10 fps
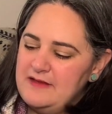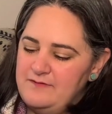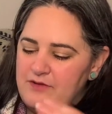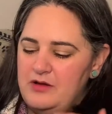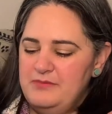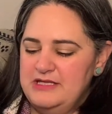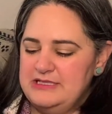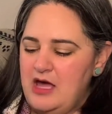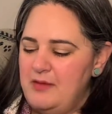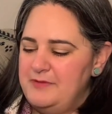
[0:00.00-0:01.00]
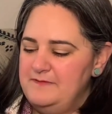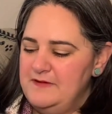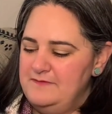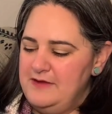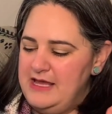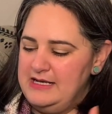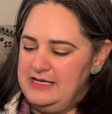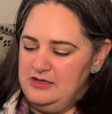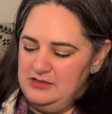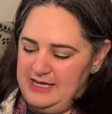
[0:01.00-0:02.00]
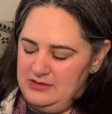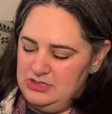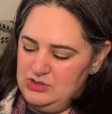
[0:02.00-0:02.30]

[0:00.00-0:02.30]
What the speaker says: from the top of the fade here down